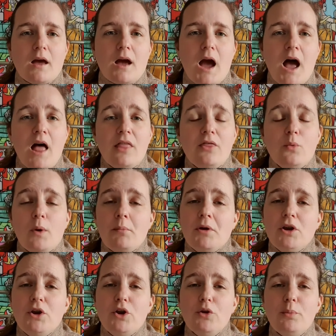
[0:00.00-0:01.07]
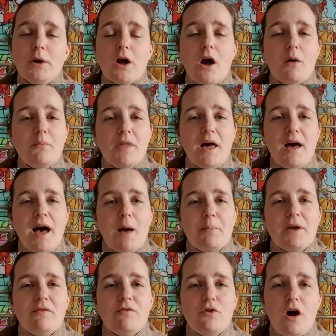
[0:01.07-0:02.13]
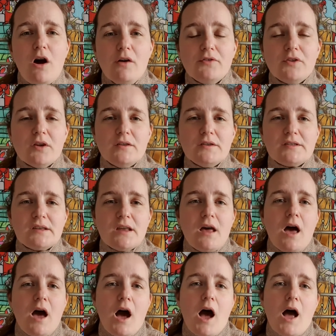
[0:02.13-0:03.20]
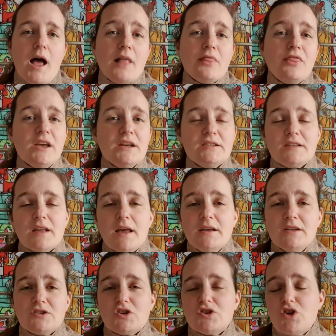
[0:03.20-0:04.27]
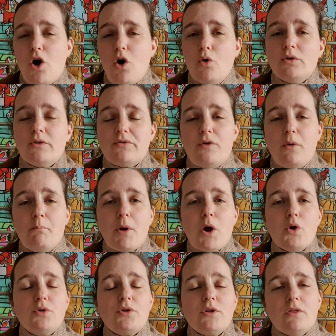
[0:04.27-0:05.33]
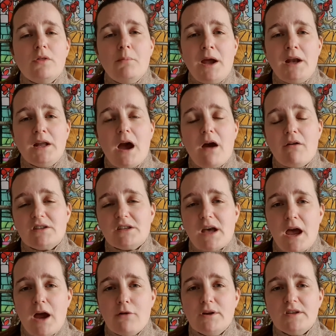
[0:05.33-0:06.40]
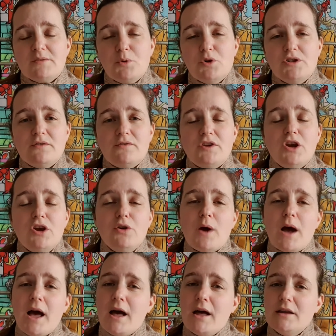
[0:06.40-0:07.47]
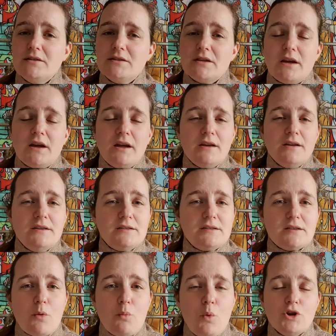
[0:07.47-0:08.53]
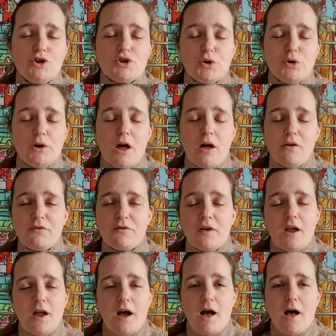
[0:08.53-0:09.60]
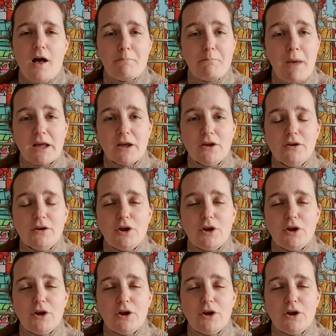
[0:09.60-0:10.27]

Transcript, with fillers: and the women who become their happy ever afters. This is told from both the main character Ares' point of view and his one true love, uh, Megan,